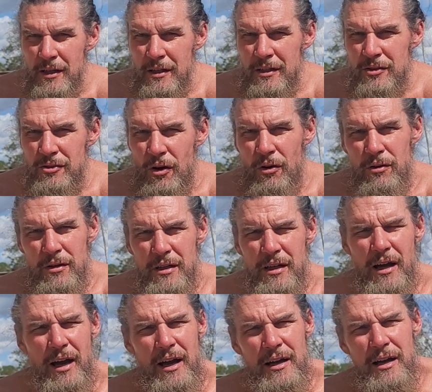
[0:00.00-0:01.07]
So
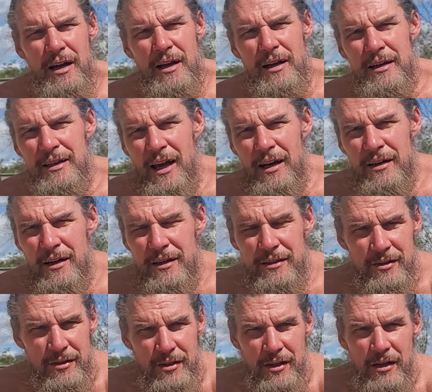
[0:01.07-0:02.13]

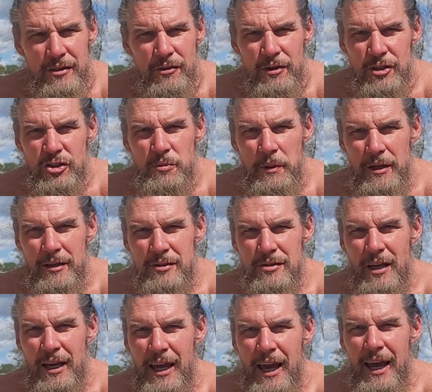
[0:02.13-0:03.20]
the other experience
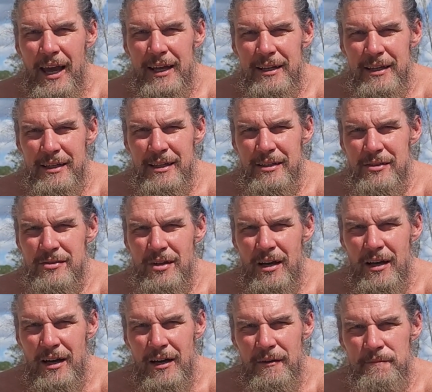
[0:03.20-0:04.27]
I had is
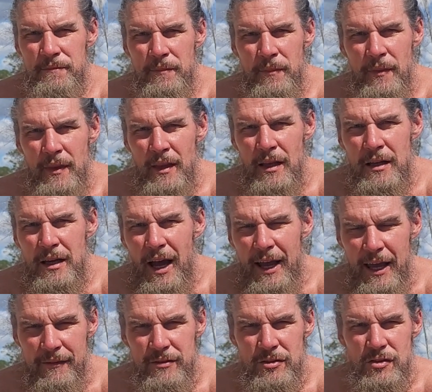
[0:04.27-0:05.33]
I
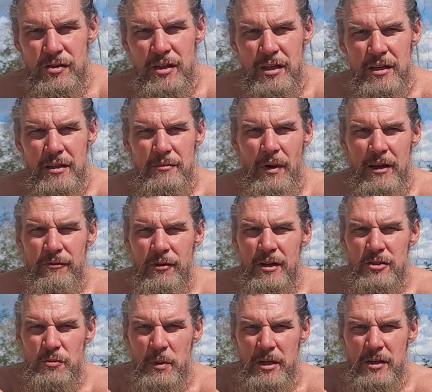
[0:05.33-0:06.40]
haven't seen my
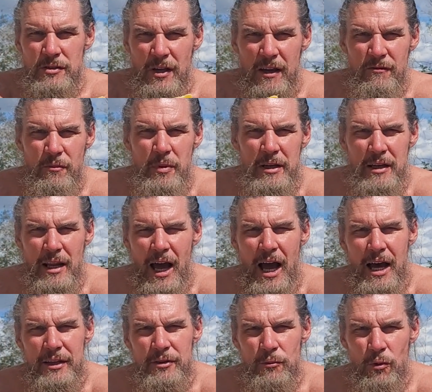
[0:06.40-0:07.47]
friends because I've been
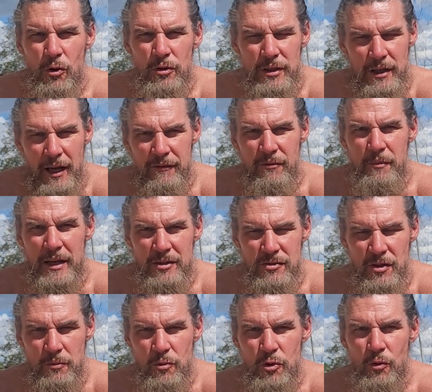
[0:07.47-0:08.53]
on the road, and I've met
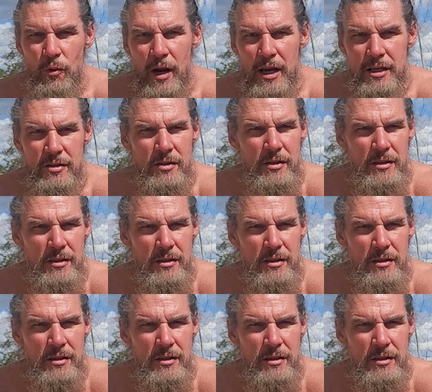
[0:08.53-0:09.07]
some great